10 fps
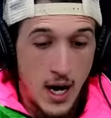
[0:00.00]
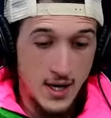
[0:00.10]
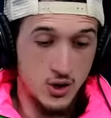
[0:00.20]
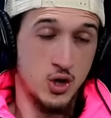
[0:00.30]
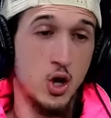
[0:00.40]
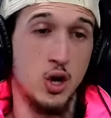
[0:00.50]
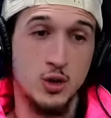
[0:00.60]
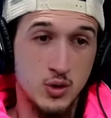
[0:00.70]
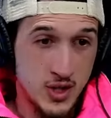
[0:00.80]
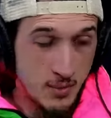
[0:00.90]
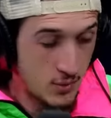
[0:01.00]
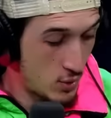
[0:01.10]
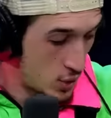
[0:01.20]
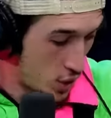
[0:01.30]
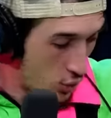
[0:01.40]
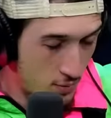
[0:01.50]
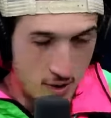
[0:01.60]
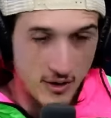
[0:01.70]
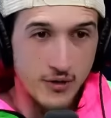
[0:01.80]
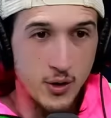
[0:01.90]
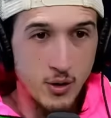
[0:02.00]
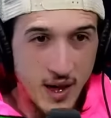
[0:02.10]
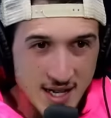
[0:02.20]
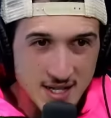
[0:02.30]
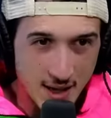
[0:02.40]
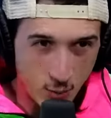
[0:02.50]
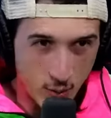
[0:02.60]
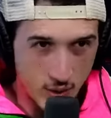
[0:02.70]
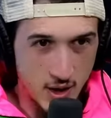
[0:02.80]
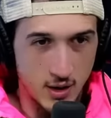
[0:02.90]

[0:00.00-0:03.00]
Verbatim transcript: I saw you sent you showed me the photo last time we were here